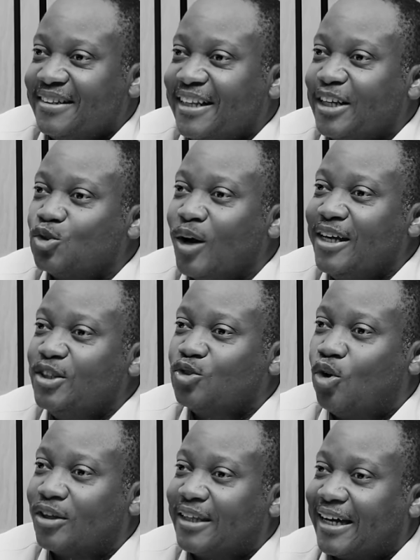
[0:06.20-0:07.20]
That's why he's
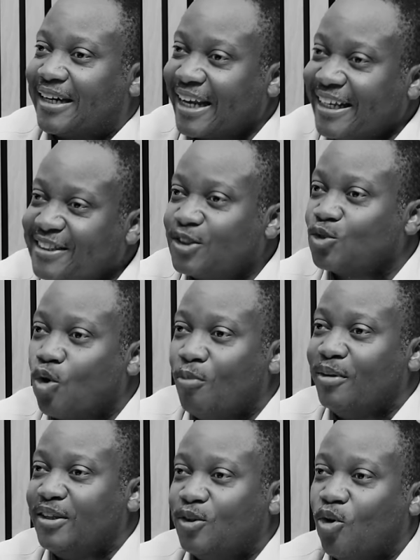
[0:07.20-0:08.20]
got a crisis
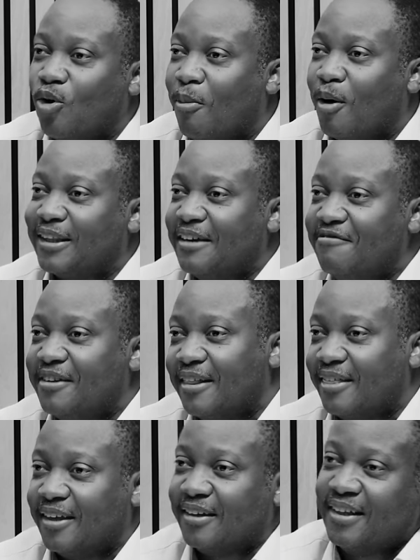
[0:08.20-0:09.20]
committee about
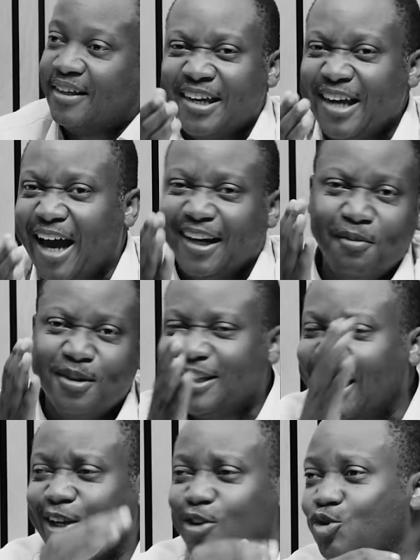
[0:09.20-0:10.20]
everything. Yeah, let me
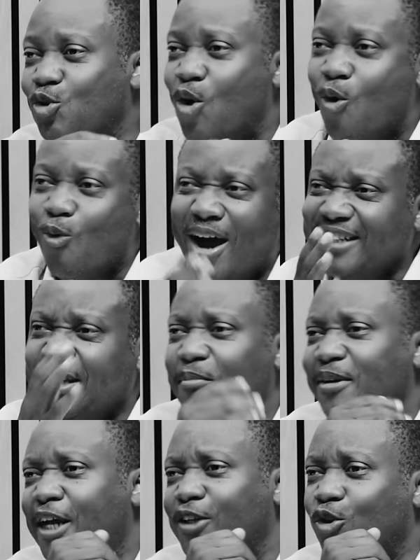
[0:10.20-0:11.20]
challenge you. Why is the
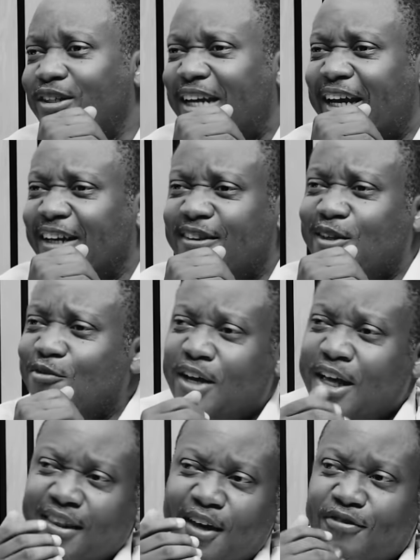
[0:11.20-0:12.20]
media so negative?
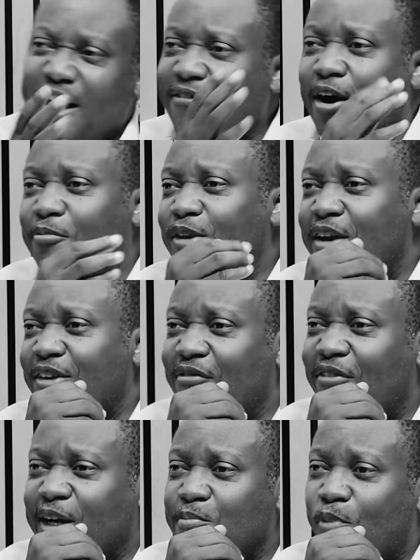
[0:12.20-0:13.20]
They
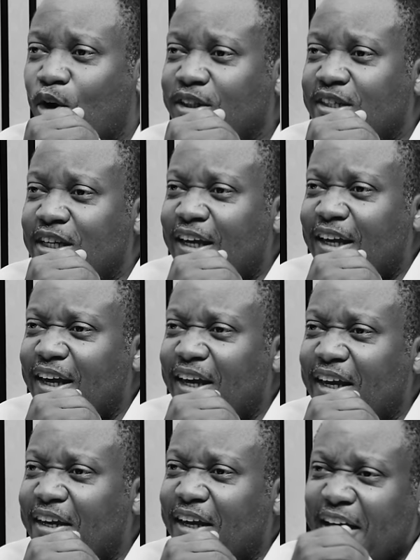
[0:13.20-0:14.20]
never report
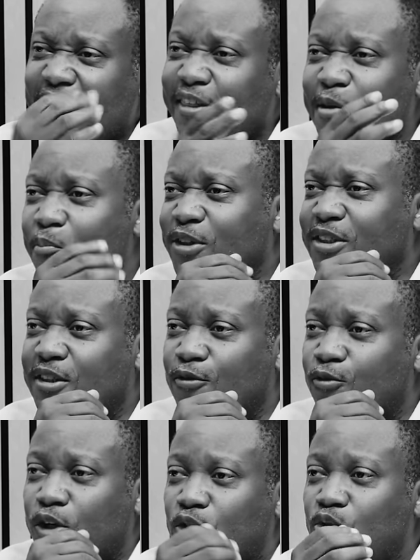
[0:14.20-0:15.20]
anything
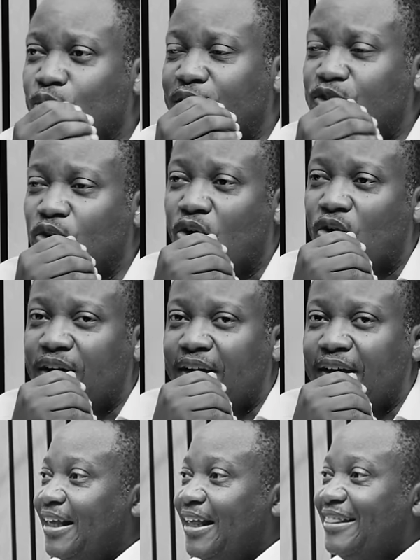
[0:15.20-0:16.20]
positive we do and so on.
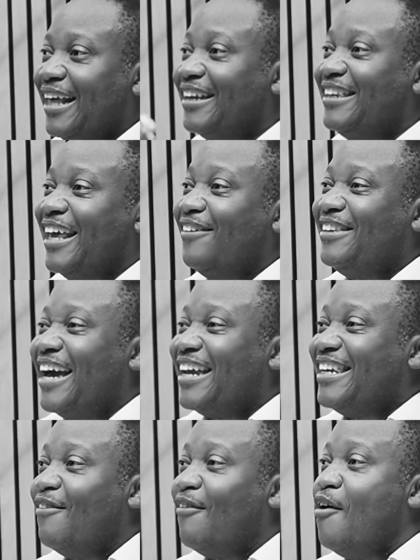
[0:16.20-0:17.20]
They had
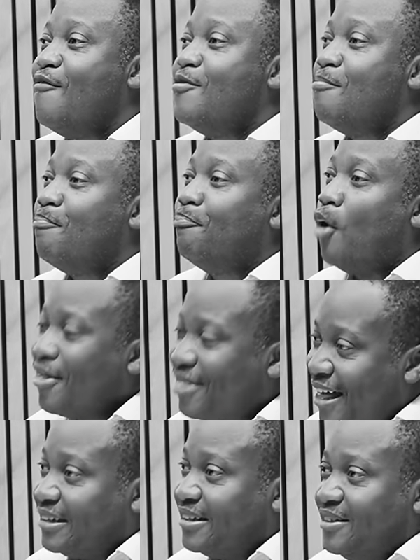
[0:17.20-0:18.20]
never even
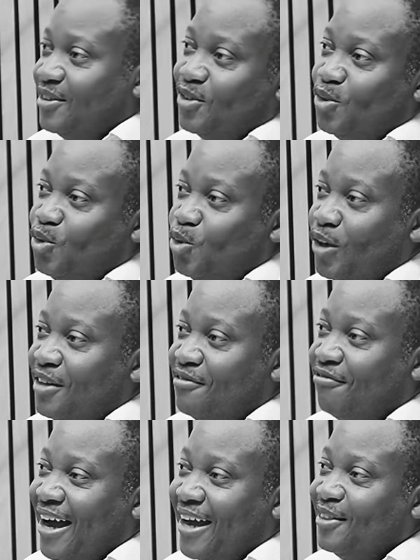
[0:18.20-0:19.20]
bothered to
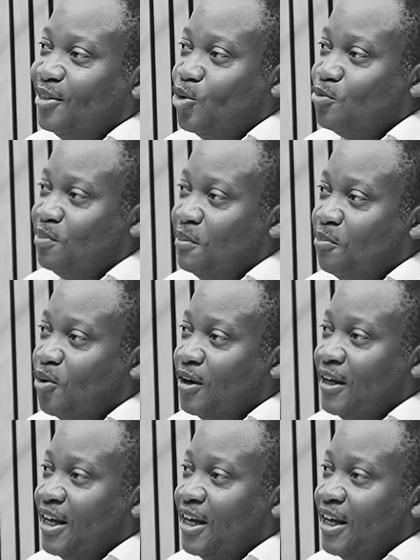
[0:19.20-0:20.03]
invite those people.